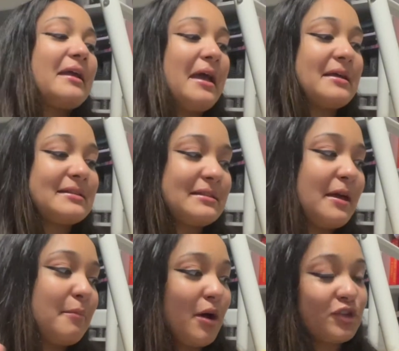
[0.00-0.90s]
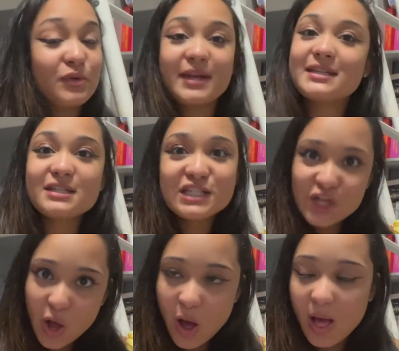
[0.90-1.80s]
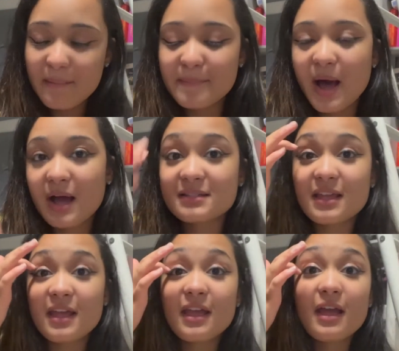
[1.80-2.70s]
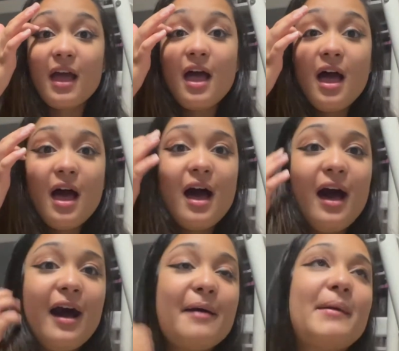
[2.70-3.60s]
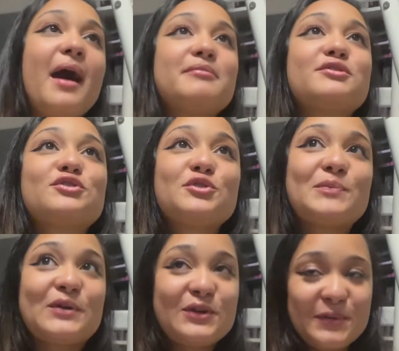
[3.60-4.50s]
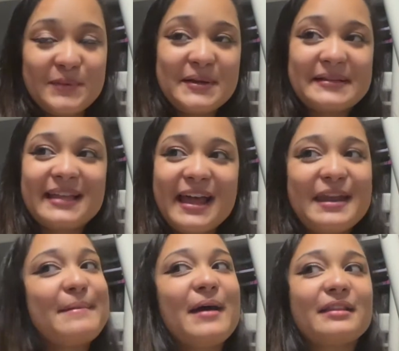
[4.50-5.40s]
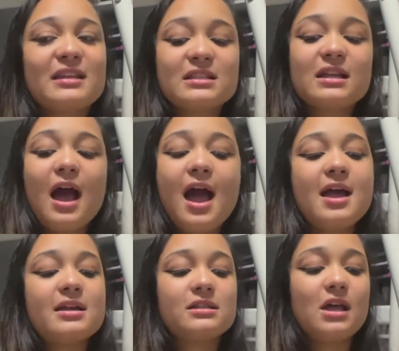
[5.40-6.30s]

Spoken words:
Yes, a ball jointed doll unboxing. I'm super duper excited about this, guys.